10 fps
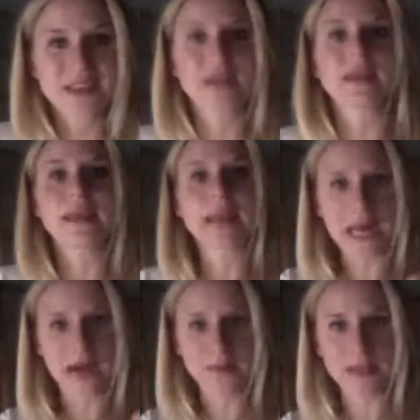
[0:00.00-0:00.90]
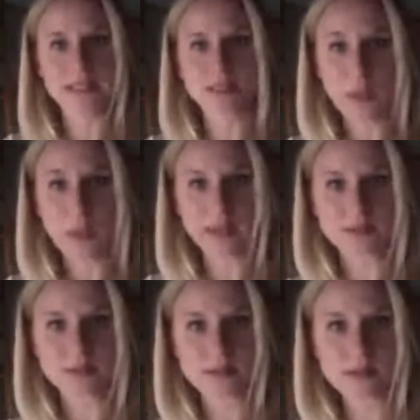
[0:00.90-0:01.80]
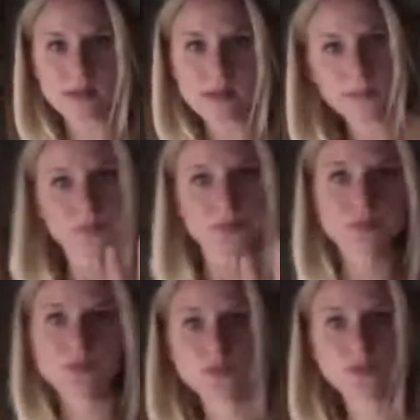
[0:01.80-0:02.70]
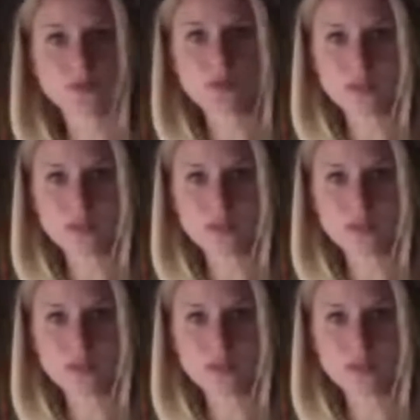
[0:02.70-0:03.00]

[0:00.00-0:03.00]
get out of my space type of thing?